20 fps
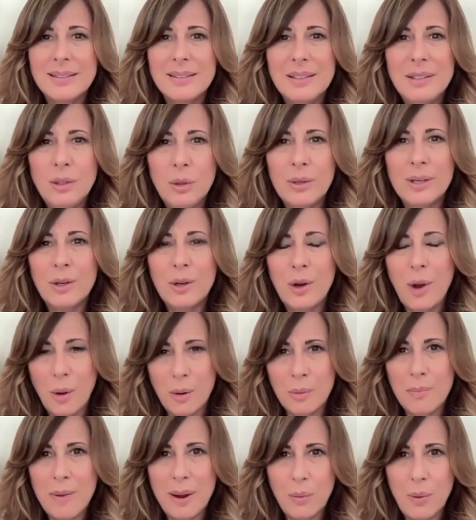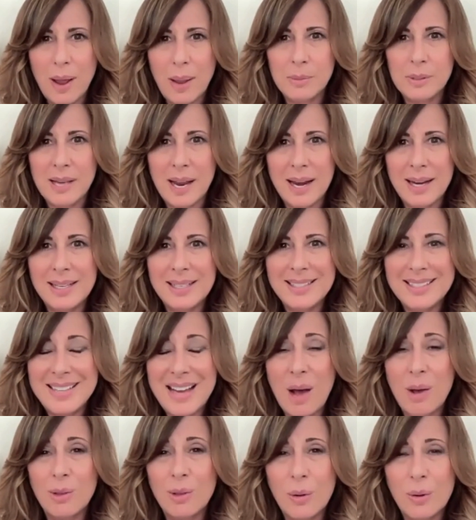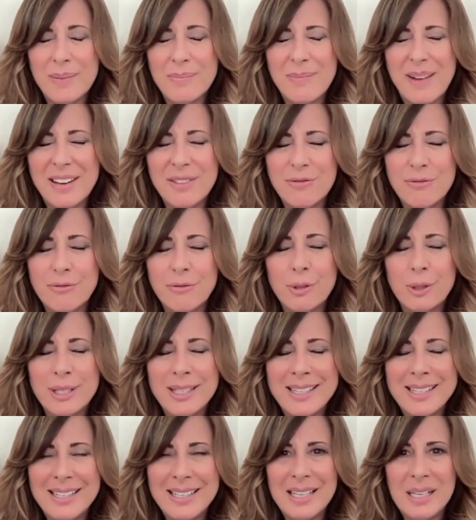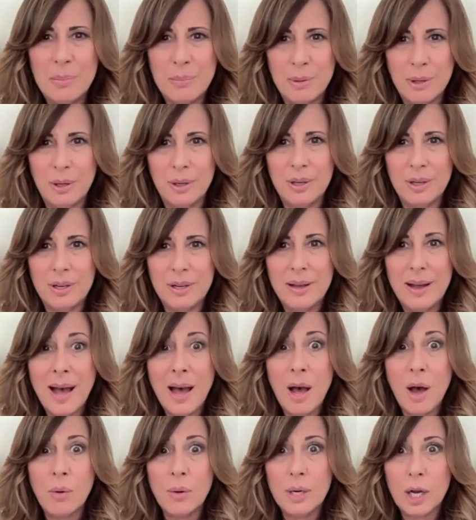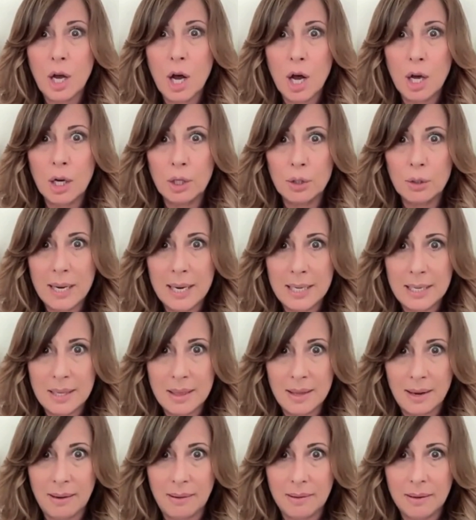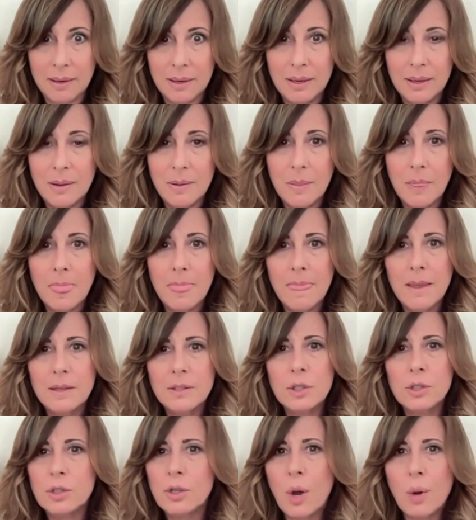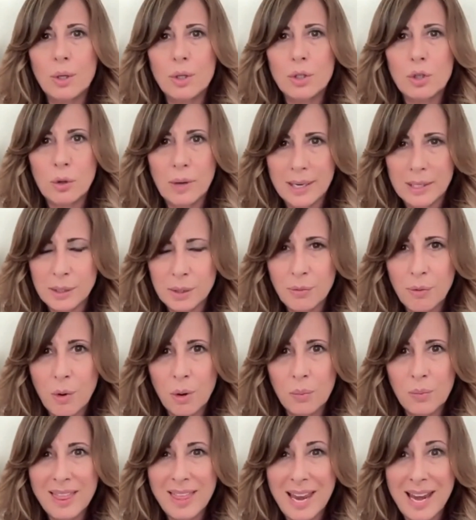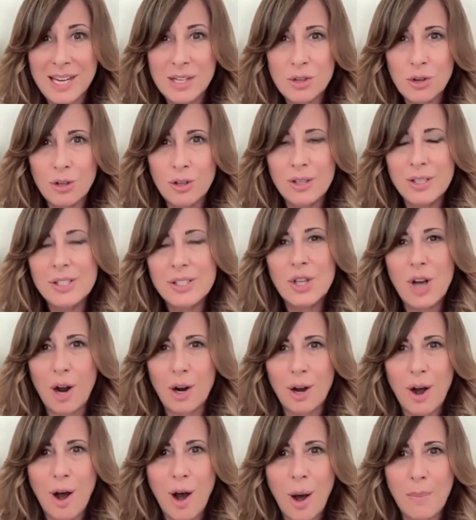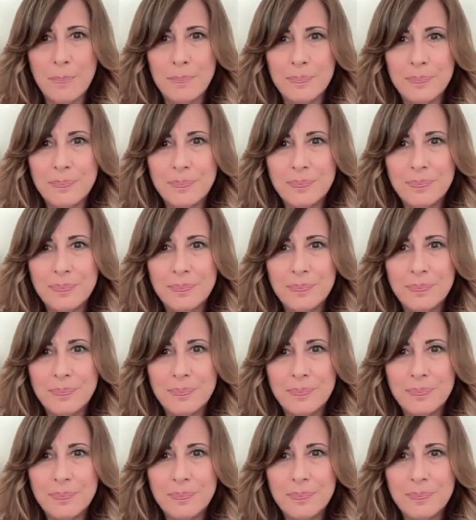you can go to my website and download my free ebook, How to Conquer Anything. Just go to transformwithangel.com.